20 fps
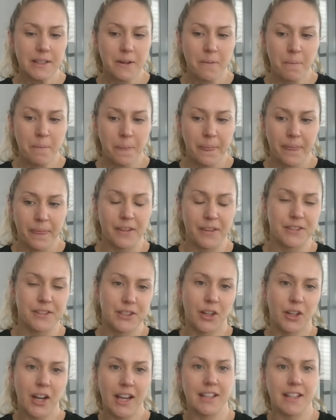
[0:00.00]
the
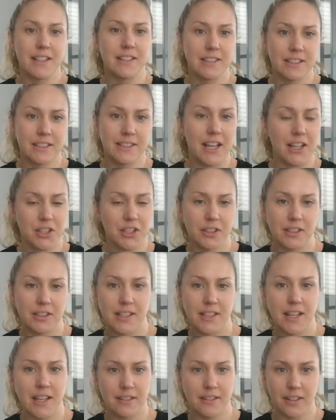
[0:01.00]
science is actually
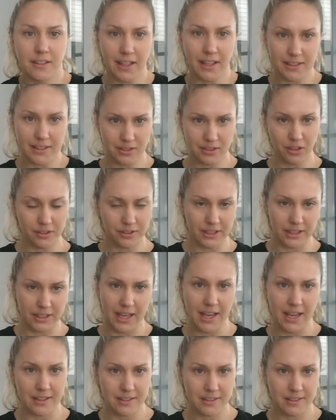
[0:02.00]
saying that that's not the
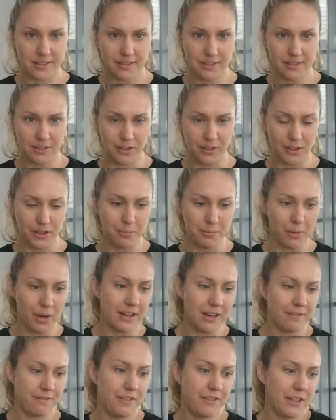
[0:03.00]
case. You know, you
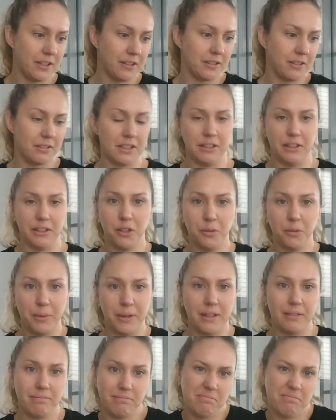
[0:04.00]
might feel a little
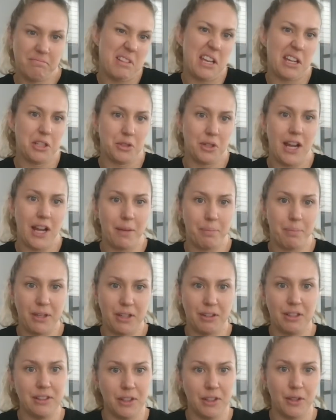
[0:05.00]
bit extra
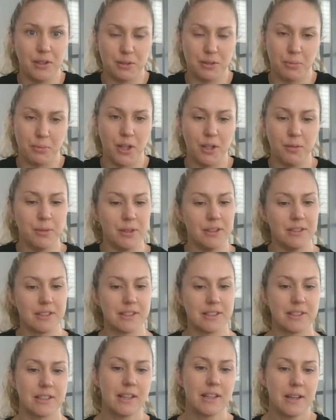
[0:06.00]
happier in those
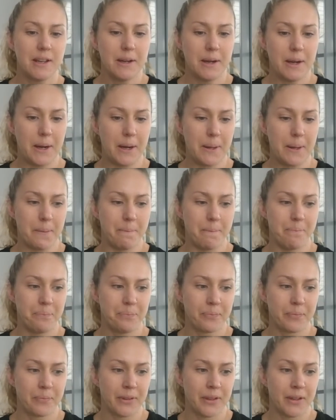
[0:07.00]
moments,
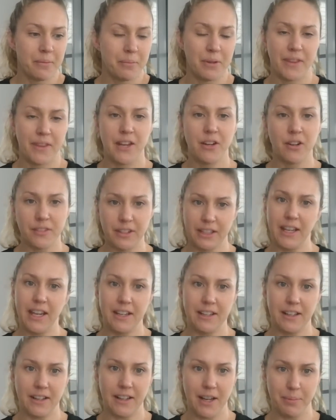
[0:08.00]
but they're not the
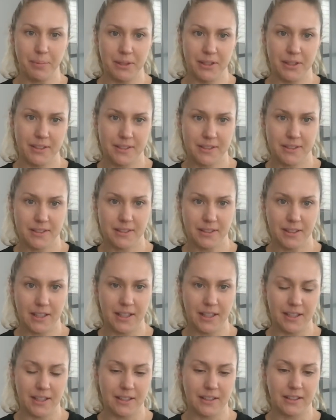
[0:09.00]
key to happiness.
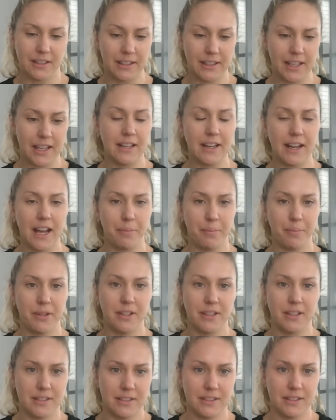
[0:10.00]
And the key to
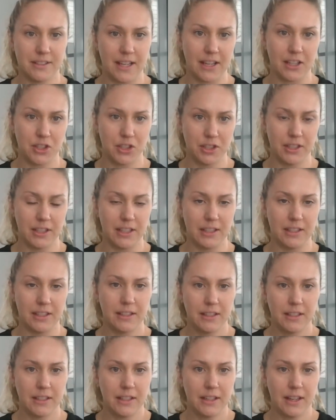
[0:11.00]
happiness is actually
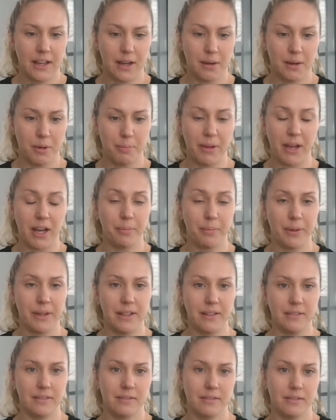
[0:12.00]
about
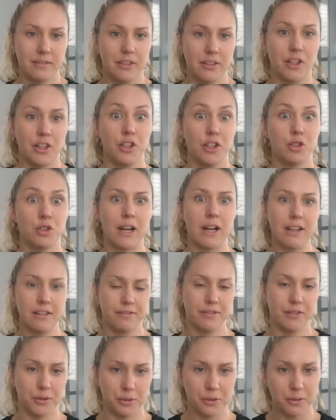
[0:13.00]
being, you know,
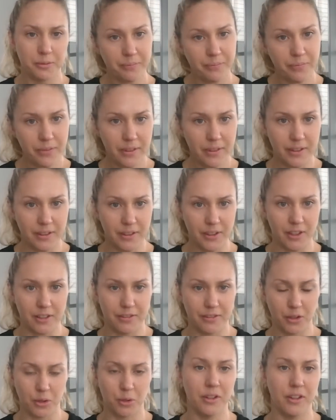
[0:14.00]
grateful, you know,
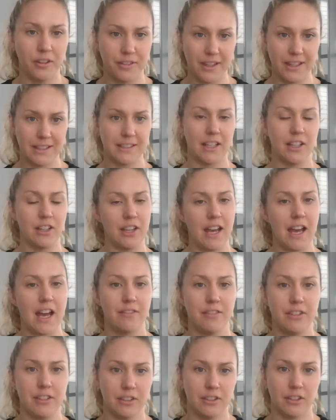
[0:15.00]
for all the things that you
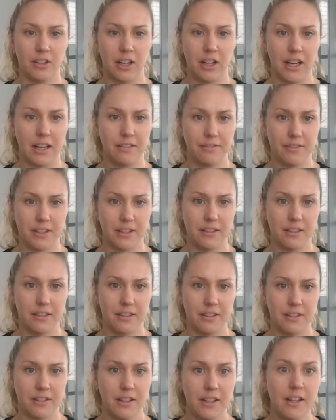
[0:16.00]
have in your life and
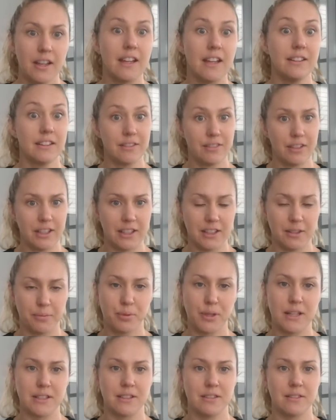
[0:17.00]
living in the
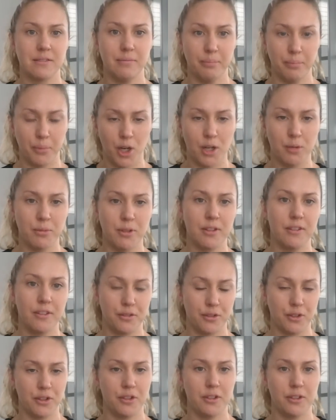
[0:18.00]
present moment
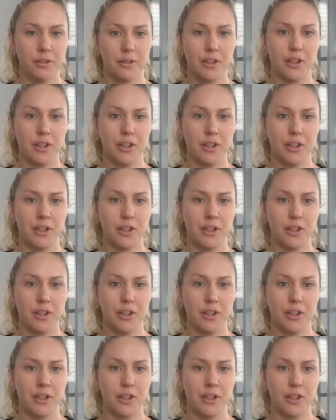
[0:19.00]
through, you know,